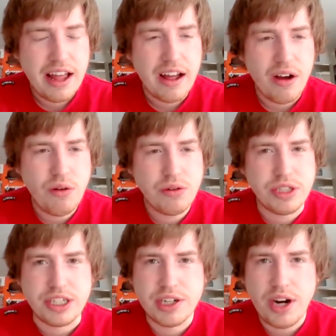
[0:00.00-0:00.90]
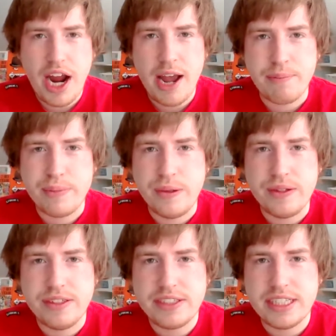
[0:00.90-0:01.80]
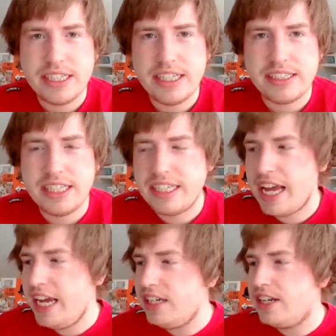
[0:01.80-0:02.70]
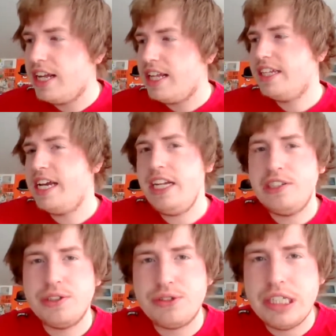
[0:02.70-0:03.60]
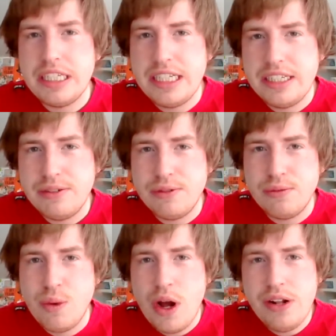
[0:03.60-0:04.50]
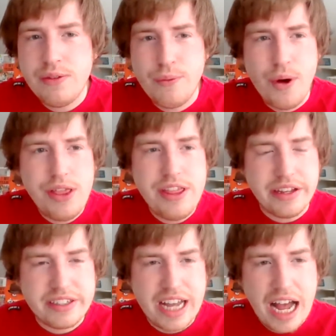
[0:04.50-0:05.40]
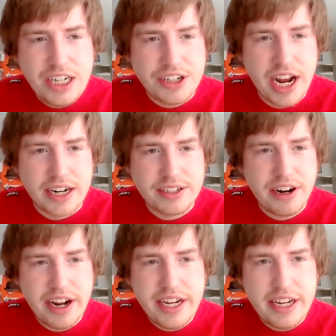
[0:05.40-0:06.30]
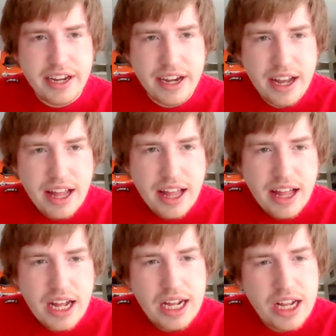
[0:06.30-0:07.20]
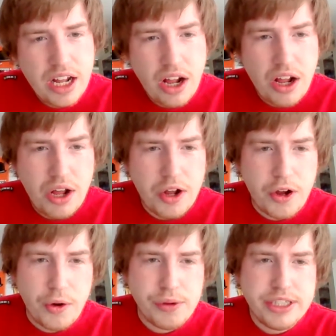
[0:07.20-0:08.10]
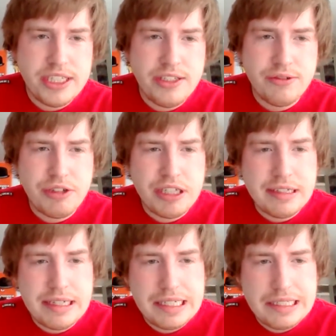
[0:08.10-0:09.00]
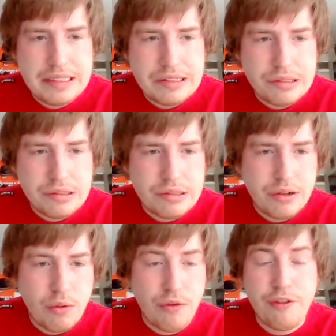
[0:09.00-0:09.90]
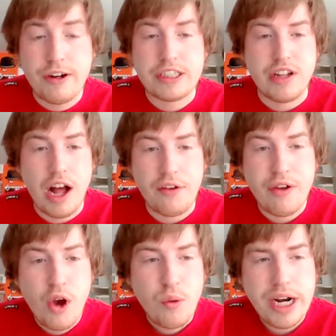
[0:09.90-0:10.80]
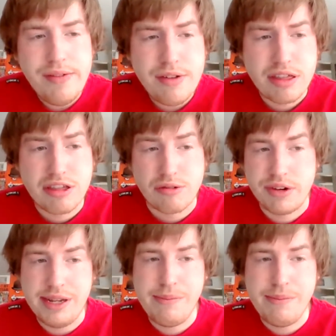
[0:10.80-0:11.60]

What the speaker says: Holy crap. It's like the Angels really won this contract, right? Oh, and then you realize, well, first off, whatever $3